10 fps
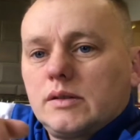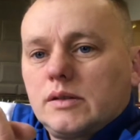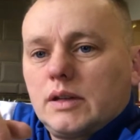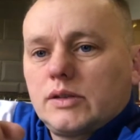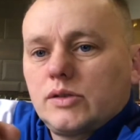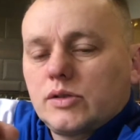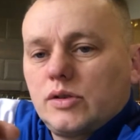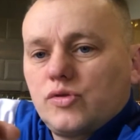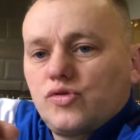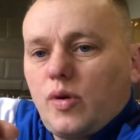So that's just
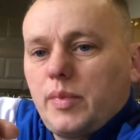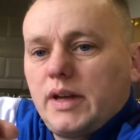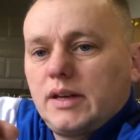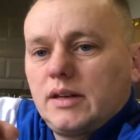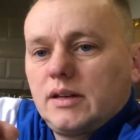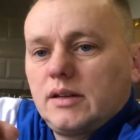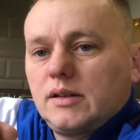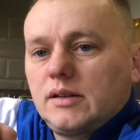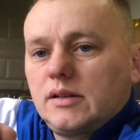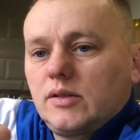going to drop in
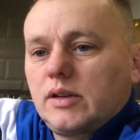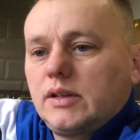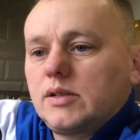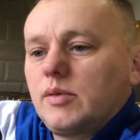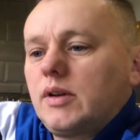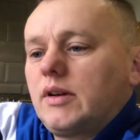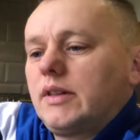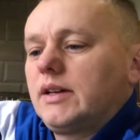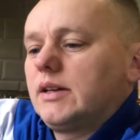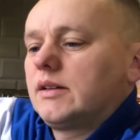looking something like
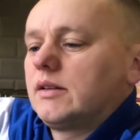that.